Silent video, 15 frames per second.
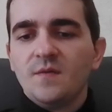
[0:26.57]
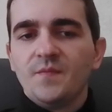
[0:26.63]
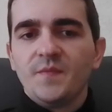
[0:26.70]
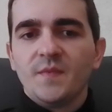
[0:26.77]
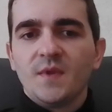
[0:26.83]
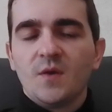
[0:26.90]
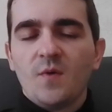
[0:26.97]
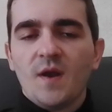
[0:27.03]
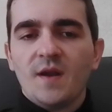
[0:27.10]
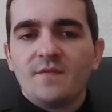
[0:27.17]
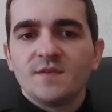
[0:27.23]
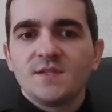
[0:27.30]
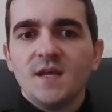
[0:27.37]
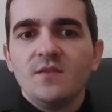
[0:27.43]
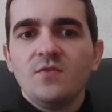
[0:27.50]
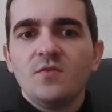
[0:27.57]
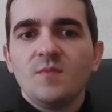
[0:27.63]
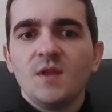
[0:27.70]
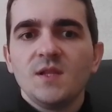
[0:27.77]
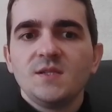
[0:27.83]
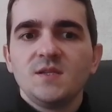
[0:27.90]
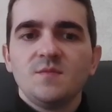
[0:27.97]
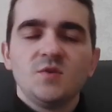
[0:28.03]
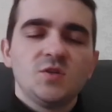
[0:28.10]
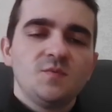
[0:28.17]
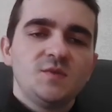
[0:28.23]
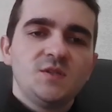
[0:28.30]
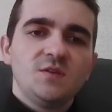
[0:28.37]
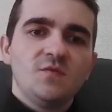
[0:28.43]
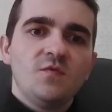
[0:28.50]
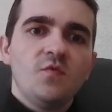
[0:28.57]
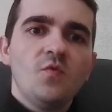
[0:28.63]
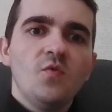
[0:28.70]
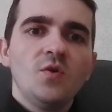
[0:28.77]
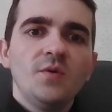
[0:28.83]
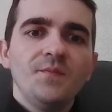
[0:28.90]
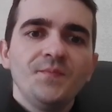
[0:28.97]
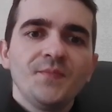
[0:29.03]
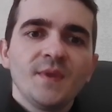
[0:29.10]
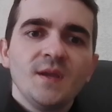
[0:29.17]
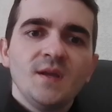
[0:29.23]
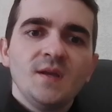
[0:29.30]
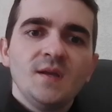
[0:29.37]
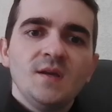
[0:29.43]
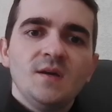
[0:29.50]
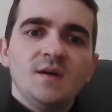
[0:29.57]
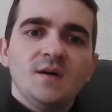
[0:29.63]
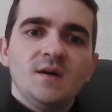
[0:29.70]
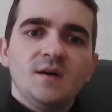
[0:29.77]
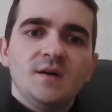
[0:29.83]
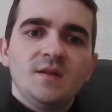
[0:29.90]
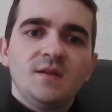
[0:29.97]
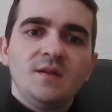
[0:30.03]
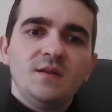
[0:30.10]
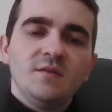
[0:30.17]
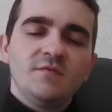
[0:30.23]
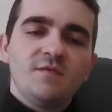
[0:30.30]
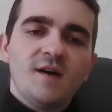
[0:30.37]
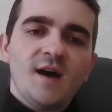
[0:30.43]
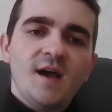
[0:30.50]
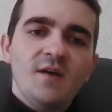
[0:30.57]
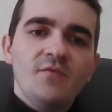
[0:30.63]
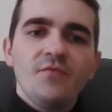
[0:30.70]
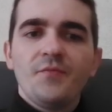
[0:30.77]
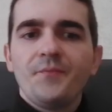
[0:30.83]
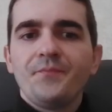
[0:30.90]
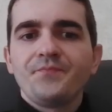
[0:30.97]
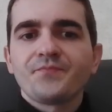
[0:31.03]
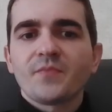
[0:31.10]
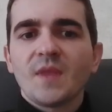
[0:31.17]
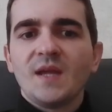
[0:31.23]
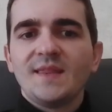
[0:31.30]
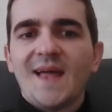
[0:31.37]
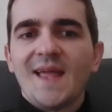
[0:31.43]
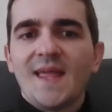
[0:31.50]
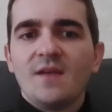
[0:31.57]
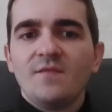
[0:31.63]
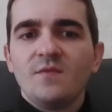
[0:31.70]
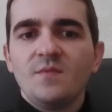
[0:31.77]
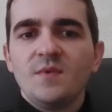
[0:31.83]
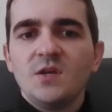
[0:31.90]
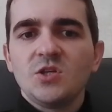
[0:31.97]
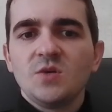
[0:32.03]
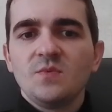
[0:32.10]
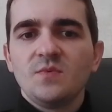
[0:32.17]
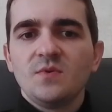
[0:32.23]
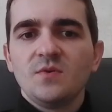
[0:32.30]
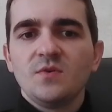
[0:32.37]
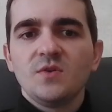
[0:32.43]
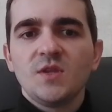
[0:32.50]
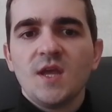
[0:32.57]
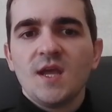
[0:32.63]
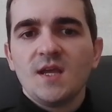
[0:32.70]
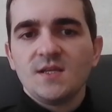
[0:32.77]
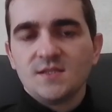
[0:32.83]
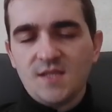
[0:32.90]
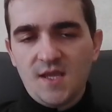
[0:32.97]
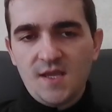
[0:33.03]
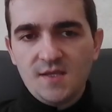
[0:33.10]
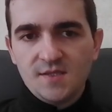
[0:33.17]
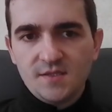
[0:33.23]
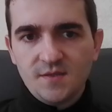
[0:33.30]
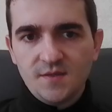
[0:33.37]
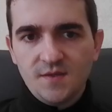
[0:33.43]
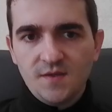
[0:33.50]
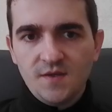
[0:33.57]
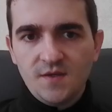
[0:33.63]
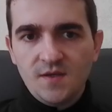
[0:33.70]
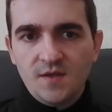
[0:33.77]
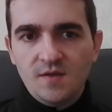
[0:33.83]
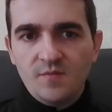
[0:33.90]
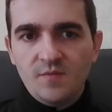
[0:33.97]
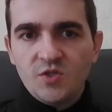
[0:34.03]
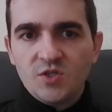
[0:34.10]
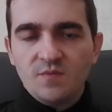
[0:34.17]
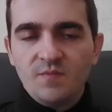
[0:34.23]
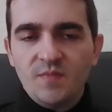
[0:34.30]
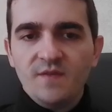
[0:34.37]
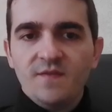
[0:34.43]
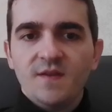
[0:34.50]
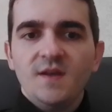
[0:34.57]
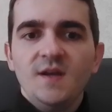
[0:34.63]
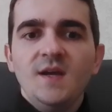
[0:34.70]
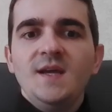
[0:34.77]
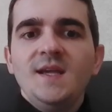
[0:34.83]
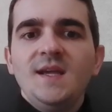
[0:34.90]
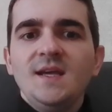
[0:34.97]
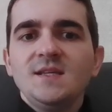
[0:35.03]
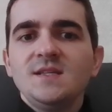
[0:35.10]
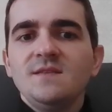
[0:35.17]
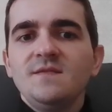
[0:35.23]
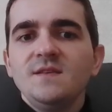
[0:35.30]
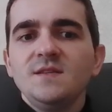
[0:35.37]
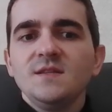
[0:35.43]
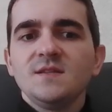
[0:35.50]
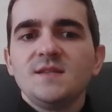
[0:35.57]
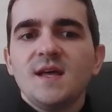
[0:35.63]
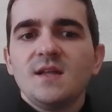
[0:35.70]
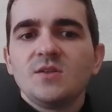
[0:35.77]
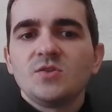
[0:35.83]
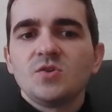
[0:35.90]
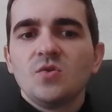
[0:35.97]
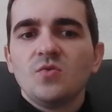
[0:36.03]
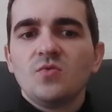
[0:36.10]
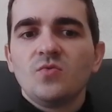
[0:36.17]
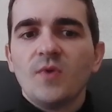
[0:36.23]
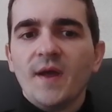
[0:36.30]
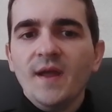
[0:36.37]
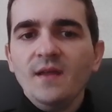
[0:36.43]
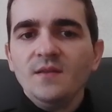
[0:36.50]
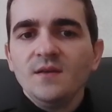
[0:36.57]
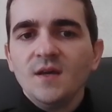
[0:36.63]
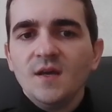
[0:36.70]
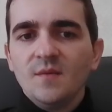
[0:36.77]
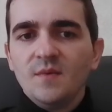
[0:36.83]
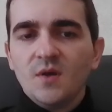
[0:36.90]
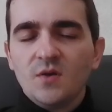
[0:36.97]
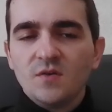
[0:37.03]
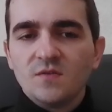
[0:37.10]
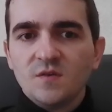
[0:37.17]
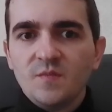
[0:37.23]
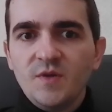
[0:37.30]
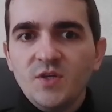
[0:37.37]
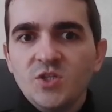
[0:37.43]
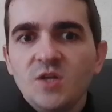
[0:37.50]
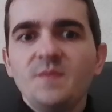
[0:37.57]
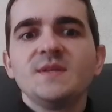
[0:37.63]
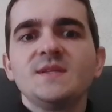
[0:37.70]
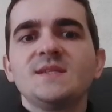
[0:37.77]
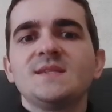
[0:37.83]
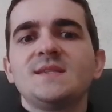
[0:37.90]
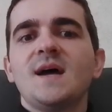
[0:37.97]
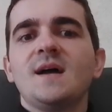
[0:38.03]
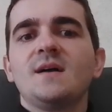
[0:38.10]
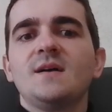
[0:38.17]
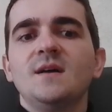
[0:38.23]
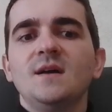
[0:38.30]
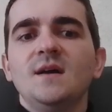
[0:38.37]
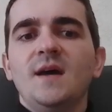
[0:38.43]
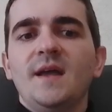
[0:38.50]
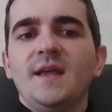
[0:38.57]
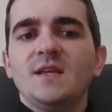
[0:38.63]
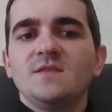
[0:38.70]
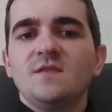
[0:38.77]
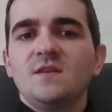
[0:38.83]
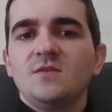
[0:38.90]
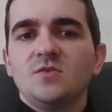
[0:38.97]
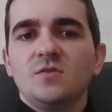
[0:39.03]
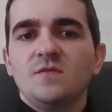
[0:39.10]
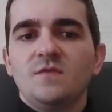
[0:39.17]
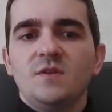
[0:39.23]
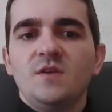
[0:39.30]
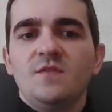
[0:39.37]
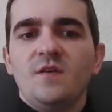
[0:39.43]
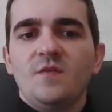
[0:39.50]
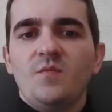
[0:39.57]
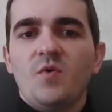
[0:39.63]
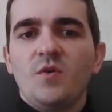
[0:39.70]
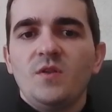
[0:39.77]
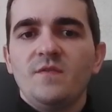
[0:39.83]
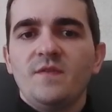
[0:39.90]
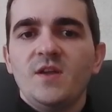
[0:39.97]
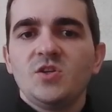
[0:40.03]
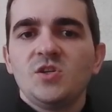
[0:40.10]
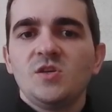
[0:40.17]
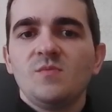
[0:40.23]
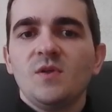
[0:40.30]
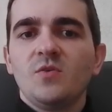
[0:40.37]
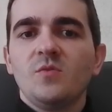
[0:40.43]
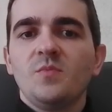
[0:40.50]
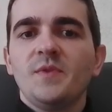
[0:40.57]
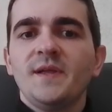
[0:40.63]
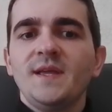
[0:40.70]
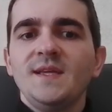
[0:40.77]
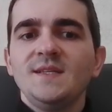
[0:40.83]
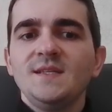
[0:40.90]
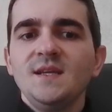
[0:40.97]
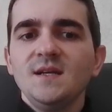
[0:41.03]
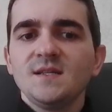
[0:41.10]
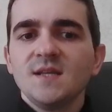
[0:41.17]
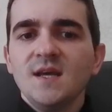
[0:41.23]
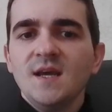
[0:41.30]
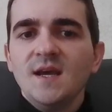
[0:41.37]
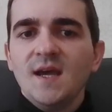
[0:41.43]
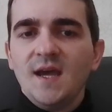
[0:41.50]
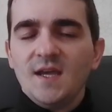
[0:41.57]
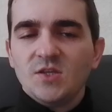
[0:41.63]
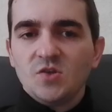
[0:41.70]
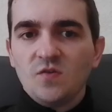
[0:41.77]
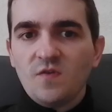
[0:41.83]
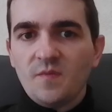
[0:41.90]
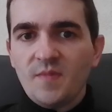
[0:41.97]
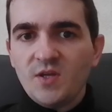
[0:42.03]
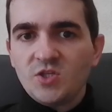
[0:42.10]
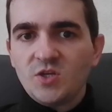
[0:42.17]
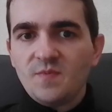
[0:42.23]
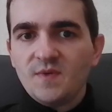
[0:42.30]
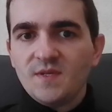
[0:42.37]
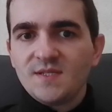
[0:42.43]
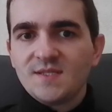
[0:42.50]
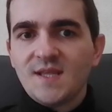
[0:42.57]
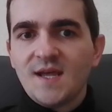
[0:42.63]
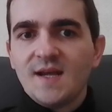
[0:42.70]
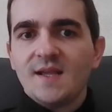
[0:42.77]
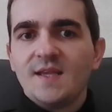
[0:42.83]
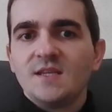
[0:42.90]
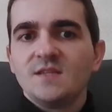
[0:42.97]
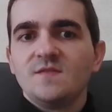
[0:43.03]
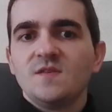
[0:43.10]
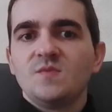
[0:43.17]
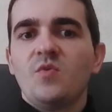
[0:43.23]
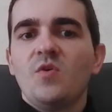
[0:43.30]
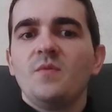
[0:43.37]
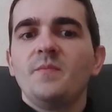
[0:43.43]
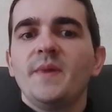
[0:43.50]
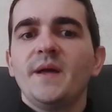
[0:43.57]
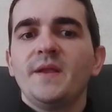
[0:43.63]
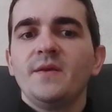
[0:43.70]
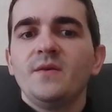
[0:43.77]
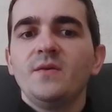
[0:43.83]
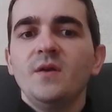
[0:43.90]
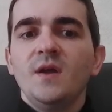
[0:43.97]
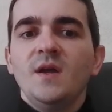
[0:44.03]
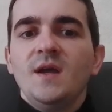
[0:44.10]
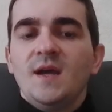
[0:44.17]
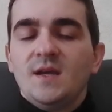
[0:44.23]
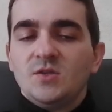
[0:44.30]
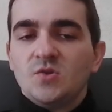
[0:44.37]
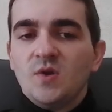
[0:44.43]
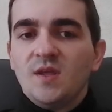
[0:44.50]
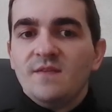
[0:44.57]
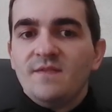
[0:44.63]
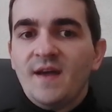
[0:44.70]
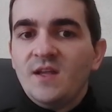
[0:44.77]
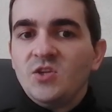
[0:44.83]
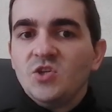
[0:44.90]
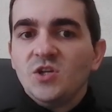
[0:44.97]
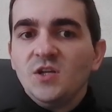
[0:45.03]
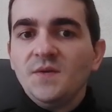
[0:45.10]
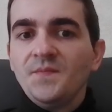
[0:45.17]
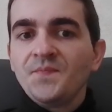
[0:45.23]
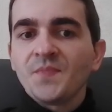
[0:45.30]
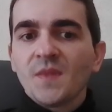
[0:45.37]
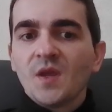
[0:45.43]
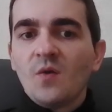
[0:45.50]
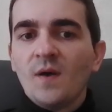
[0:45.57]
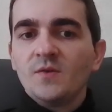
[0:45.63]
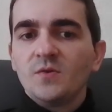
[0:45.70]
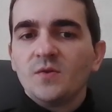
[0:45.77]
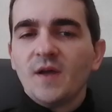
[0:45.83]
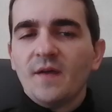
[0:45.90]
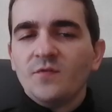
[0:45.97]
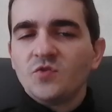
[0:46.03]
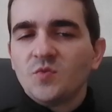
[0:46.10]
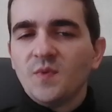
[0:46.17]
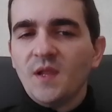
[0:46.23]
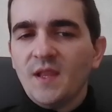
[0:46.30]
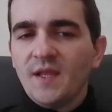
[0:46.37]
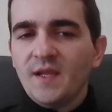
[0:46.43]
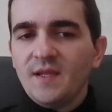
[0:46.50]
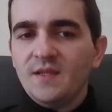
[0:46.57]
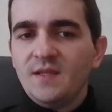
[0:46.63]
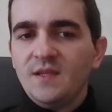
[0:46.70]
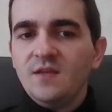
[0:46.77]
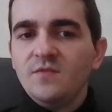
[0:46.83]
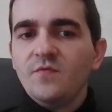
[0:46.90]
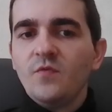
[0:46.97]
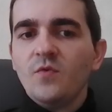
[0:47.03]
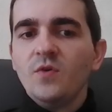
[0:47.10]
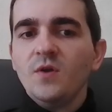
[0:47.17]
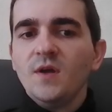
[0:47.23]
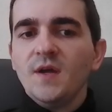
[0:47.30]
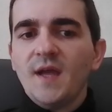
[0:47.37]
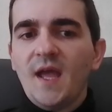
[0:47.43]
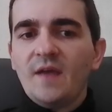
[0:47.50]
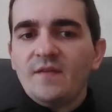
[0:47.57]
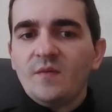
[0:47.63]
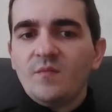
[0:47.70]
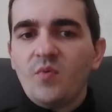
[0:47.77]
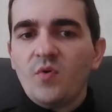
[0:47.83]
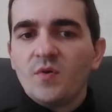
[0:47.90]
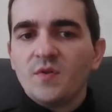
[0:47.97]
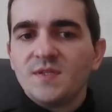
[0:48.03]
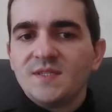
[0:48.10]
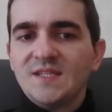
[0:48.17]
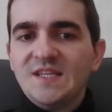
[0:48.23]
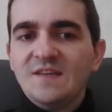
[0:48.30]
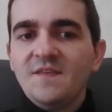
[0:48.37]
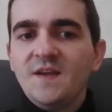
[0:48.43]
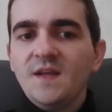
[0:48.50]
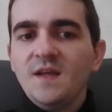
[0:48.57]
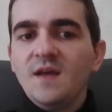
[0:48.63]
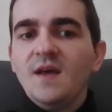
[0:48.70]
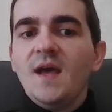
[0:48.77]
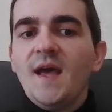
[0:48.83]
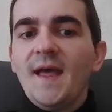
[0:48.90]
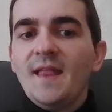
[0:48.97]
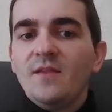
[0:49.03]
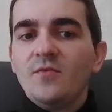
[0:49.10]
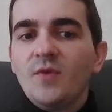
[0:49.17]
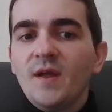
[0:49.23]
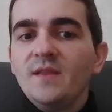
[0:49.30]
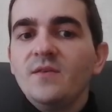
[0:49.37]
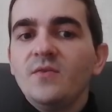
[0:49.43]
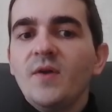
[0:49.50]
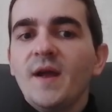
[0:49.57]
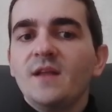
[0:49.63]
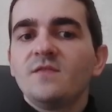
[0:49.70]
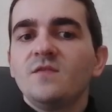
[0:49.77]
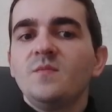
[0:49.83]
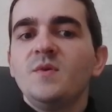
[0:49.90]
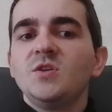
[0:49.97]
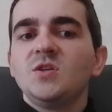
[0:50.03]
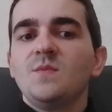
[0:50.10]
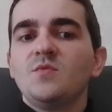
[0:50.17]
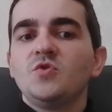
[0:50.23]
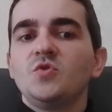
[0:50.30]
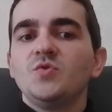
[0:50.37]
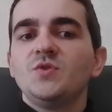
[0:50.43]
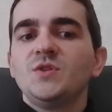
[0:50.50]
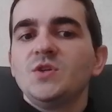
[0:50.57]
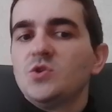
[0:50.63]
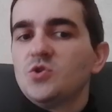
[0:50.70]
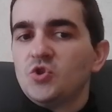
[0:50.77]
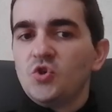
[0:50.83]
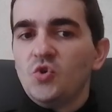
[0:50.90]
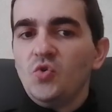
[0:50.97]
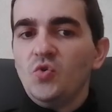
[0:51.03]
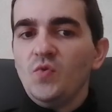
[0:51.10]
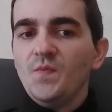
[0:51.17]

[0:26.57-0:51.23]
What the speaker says: acquiring the center, but let's see, bishop c4, d5, attacking the bishop, takes, bishop b3. Yeah, see, this is not so great, because the bishop is stuck against the d5 pawn. Eventually black will play e6, and so the bishop is stuck against this pawn barrier, and so eventually white will have to play like d4, and then pawn c3, and redirect the bishop to c2,